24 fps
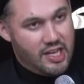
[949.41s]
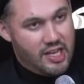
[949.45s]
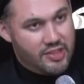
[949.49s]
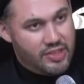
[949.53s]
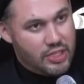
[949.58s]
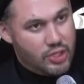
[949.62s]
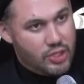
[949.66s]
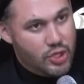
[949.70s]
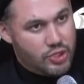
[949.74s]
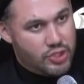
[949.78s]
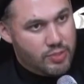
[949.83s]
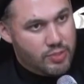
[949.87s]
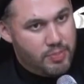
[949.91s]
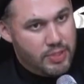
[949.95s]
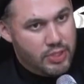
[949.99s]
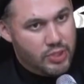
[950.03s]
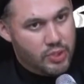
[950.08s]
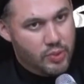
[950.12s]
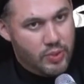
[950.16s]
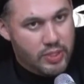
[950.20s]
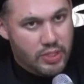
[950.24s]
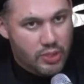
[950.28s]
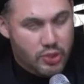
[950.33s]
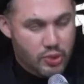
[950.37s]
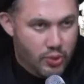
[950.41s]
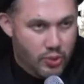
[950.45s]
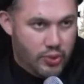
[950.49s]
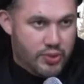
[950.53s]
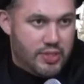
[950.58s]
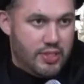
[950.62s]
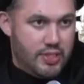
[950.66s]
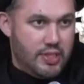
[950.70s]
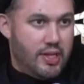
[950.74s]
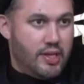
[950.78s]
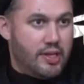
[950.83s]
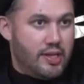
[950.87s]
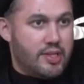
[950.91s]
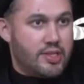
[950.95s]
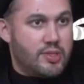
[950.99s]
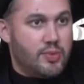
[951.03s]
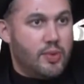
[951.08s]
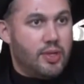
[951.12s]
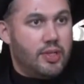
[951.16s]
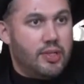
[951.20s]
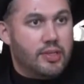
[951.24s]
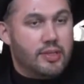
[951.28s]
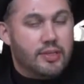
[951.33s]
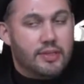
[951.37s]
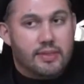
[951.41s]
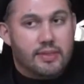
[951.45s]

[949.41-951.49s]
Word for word: they're going to be doing your ziyarah as well.